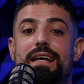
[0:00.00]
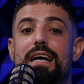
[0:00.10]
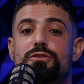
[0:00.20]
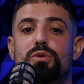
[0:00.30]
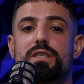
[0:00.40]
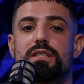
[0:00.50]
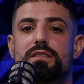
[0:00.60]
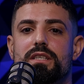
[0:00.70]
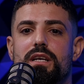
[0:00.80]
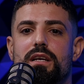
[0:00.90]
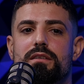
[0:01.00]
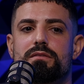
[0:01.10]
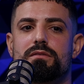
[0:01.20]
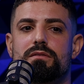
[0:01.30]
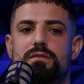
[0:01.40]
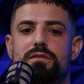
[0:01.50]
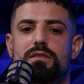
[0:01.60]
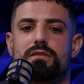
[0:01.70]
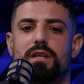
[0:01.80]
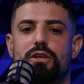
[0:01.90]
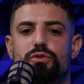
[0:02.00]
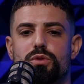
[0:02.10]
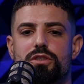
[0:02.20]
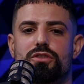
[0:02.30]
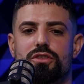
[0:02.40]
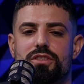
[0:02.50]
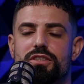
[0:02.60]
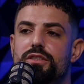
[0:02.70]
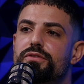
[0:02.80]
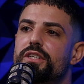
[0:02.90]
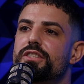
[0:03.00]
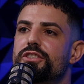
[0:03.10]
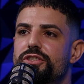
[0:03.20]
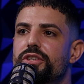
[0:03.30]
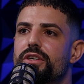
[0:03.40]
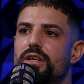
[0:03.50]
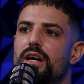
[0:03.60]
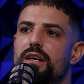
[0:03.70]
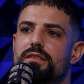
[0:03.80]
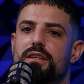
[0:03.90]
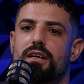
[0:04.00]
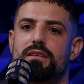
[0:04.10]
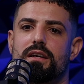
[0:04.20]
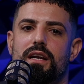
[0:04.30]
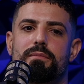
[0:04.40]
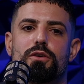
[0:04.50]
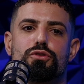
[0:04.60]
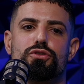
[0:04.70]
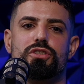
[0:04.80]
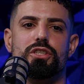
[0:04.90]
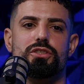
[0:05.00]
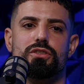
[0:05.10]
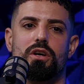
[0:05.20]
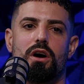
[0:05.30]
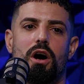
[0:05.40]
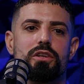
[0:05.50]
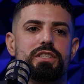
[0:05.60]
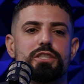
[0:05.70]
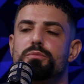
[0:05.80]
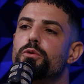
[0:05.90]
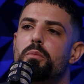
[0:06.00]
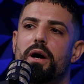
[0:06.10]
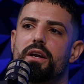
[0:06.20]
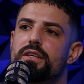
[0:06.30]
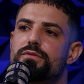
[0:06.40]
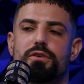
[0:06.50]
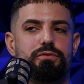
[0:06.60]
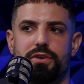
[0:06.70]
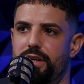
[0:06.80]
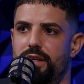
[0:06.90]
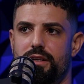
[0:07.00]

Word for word: I'm actually t- start doing something different this year and and about to teach all this bull market for free.